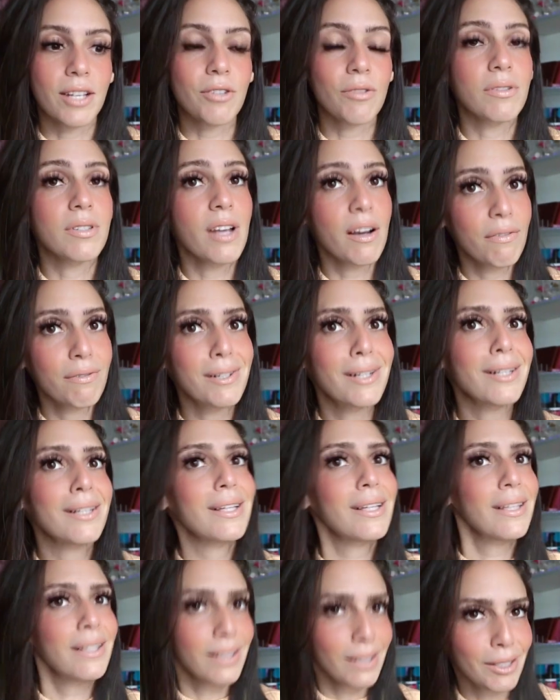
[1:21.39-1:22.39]
So definitely,
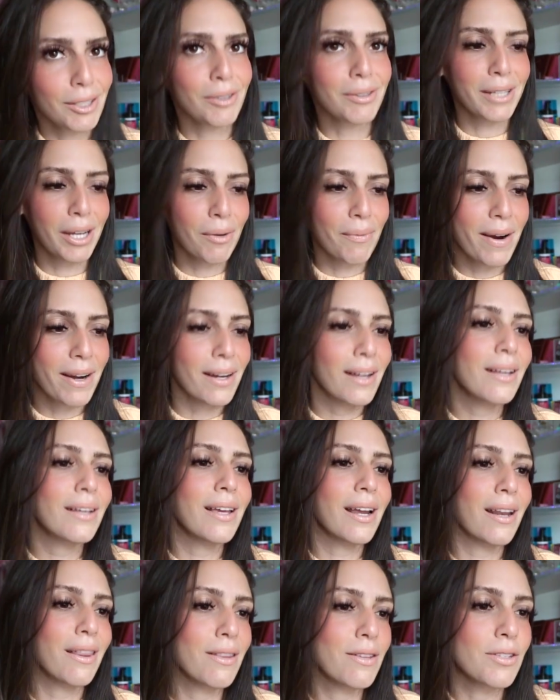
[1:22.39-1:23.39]
you know, get ready,
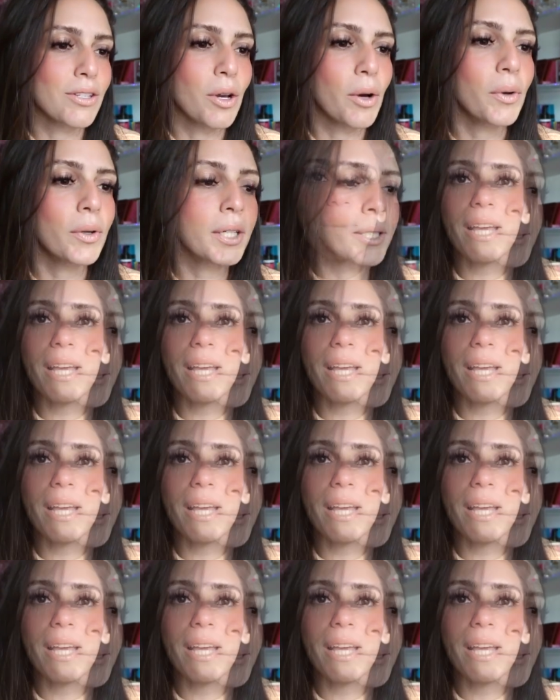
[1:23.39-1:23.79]
get in the zone.